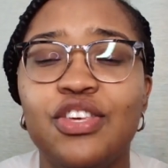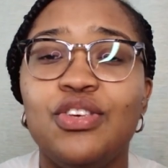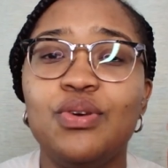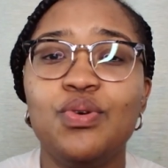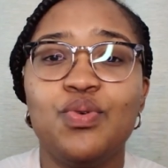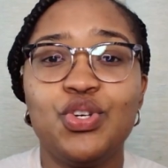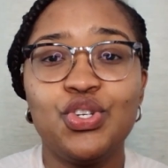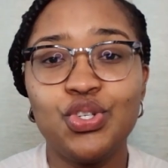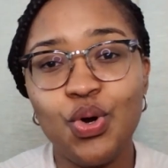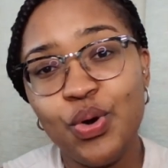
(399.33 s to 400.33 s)
you
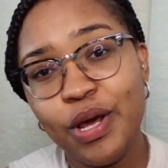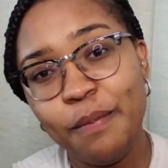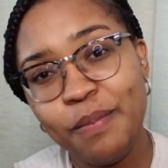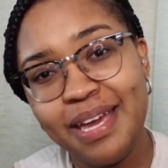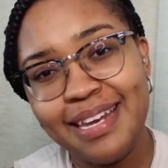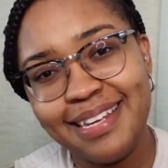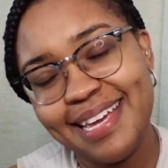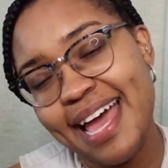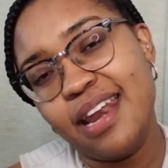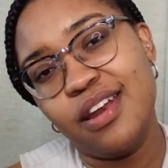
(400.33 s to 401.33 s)
showed up in
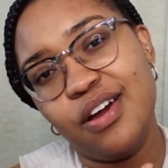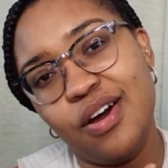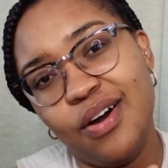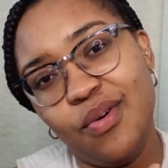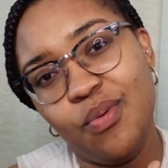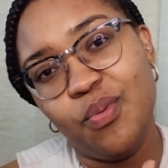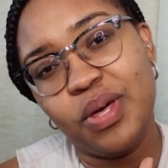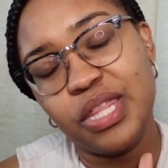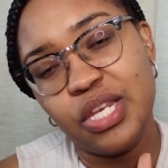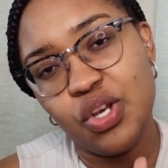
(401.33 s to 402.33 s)
Canada
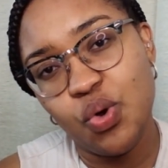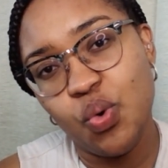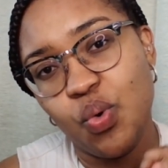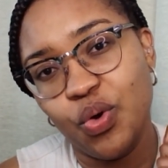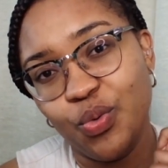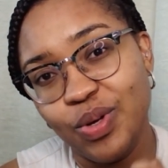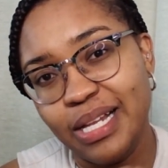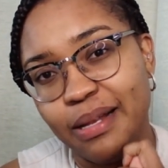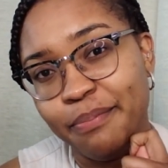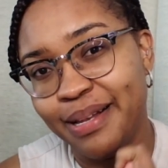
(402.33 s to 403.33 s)
with no
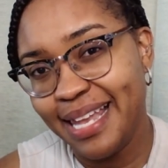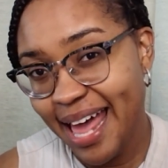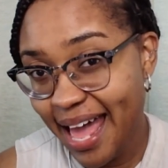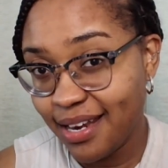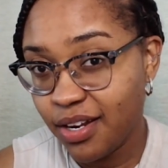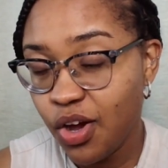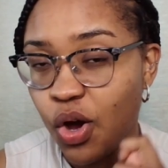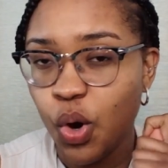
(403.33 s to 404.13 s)
real plan